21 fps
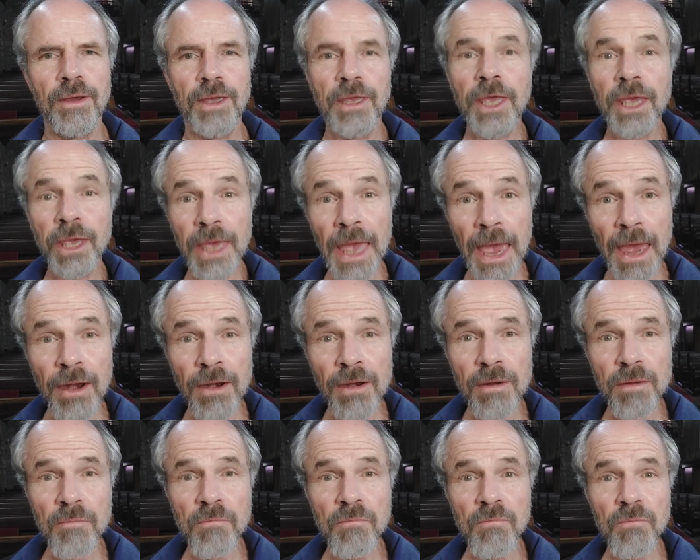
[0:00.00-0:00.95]
He
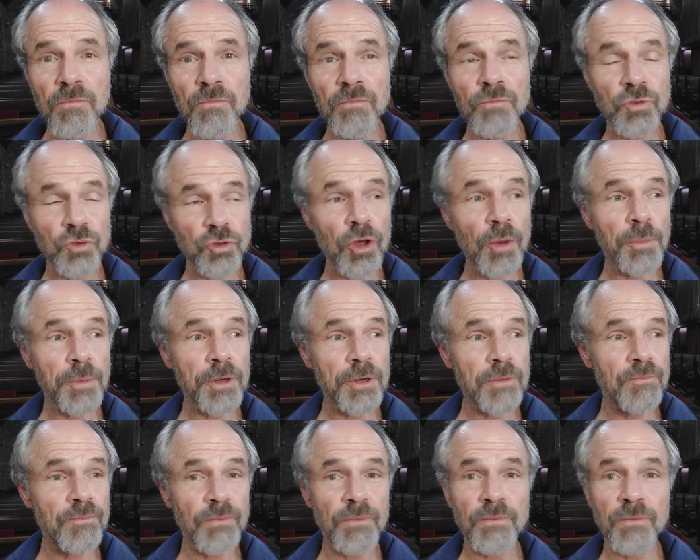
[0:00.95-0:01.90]
can stop it.
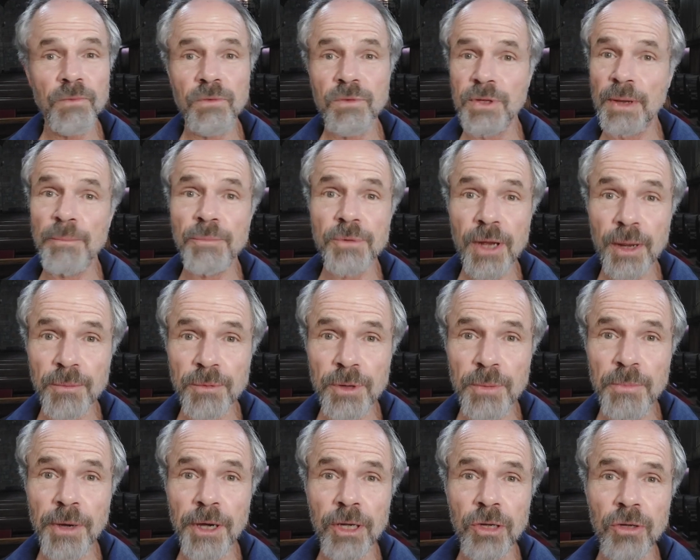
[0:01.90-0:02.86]
Sometimes
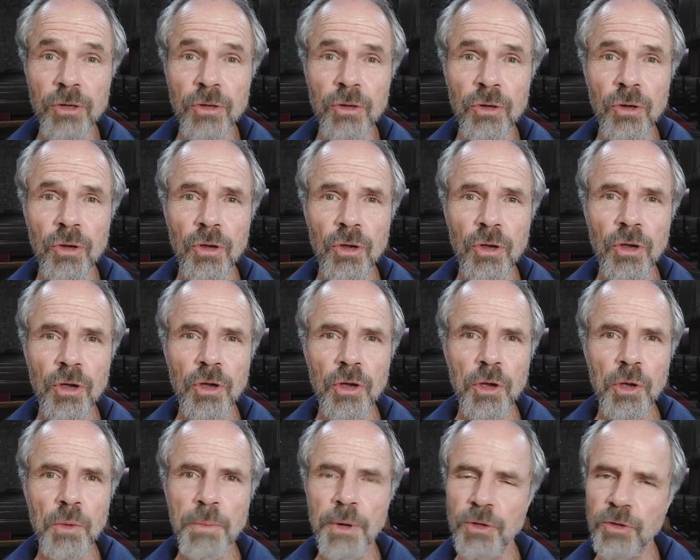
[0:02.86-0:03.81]
he might do,
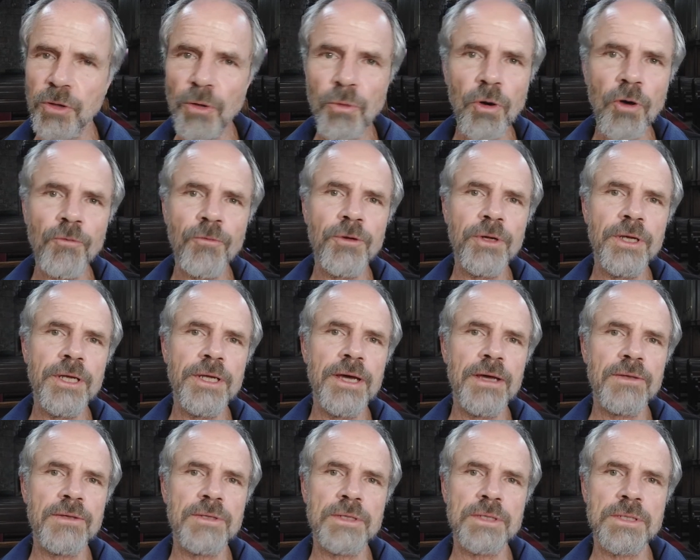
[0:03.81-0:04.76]
but so often he
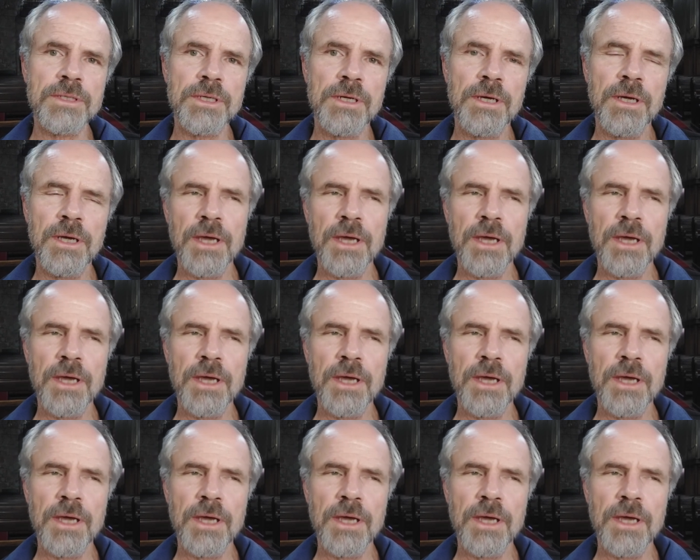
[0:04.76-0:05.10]
doesn't.